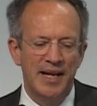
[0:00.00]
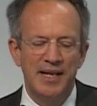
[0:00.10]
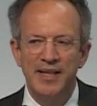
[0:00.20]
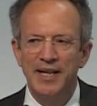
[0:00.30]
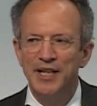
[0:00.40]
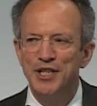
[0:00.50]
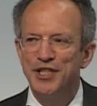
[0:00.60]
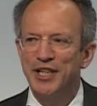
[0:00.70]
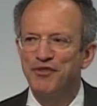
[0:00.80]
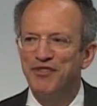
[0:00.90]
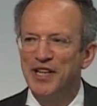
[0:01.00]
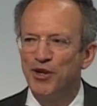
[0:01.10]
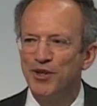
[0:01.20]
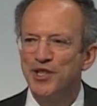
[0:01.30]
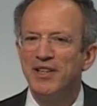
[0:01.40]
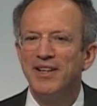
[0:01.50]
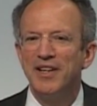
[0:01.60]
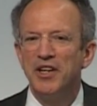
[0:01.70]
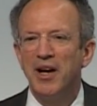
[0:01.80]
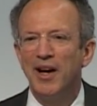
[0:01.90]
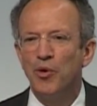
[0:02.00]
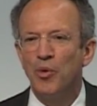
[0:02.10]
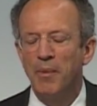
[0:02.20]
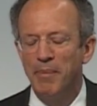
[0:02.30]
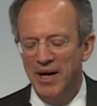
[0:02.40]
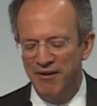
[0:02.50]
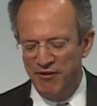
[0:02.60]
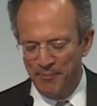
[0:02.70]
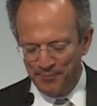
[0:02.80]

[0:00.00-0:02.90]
in six figures or above.